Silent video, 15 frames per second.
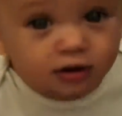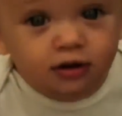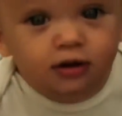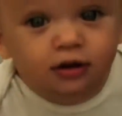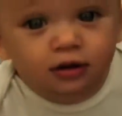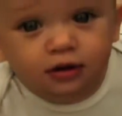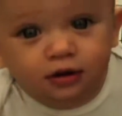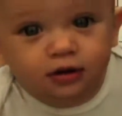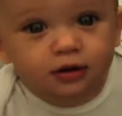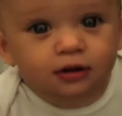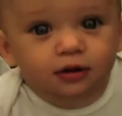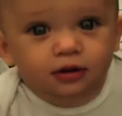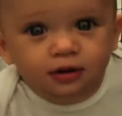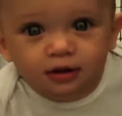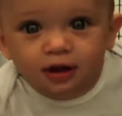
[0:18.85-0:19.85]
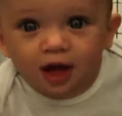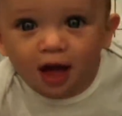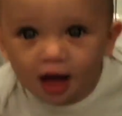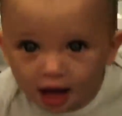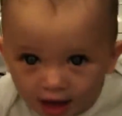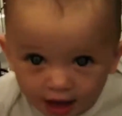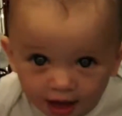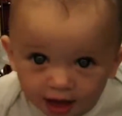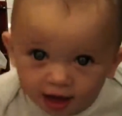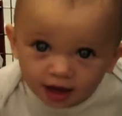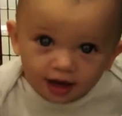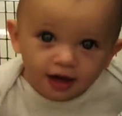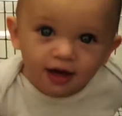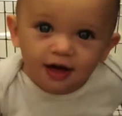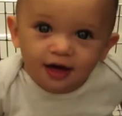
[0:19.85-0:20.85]
20,000 targeted
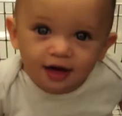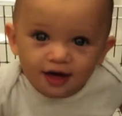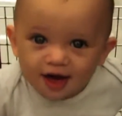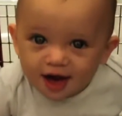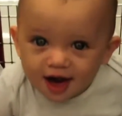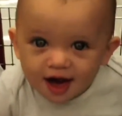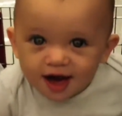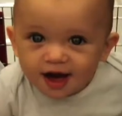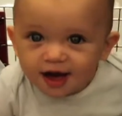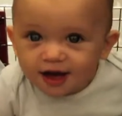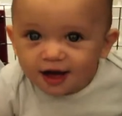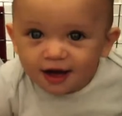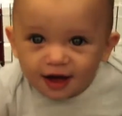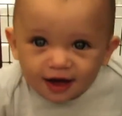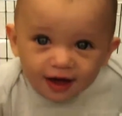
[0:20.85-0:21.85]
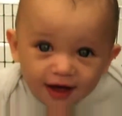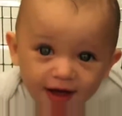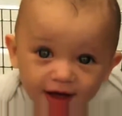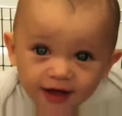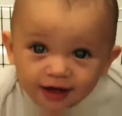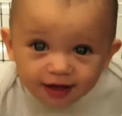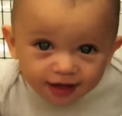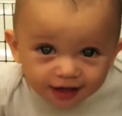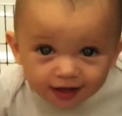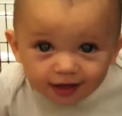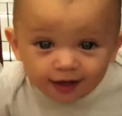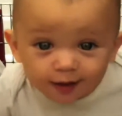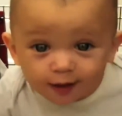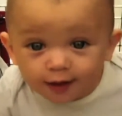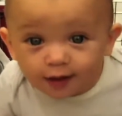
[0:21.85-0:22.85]
ads aimed at you each year,
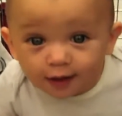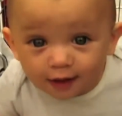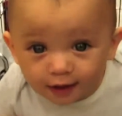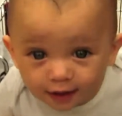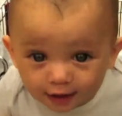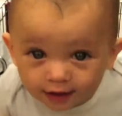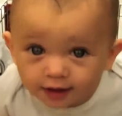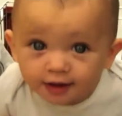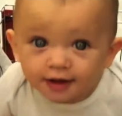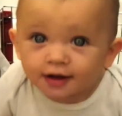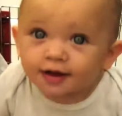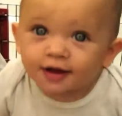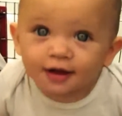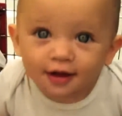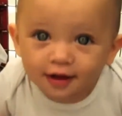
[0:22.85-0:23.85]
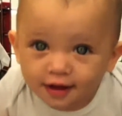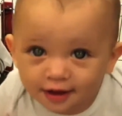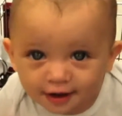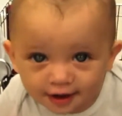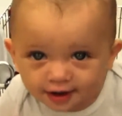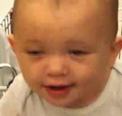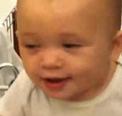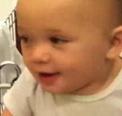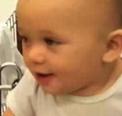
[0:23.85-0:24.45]
thrown in with a few Disney characters, it'll get